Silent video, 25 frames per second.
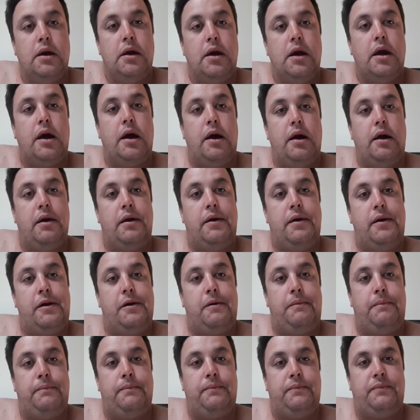
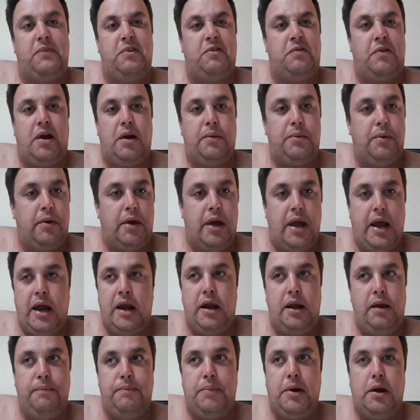They're available at
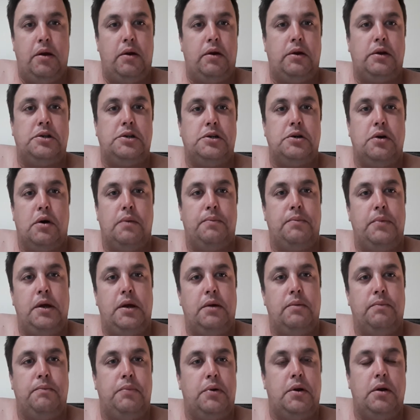any bearing shop. You
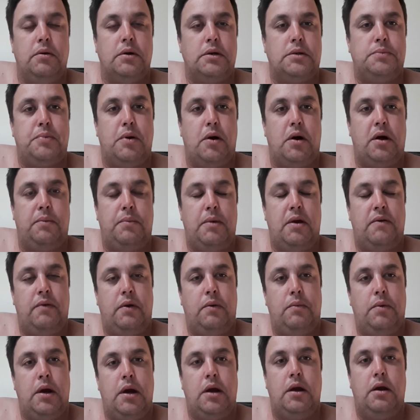can pretty much buy them
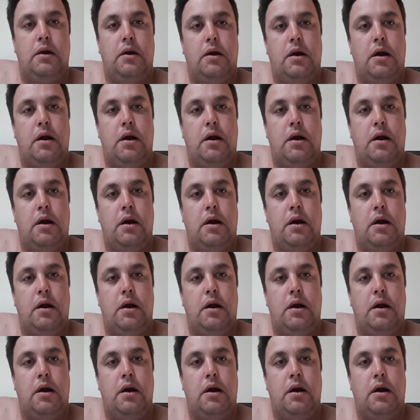everywhere.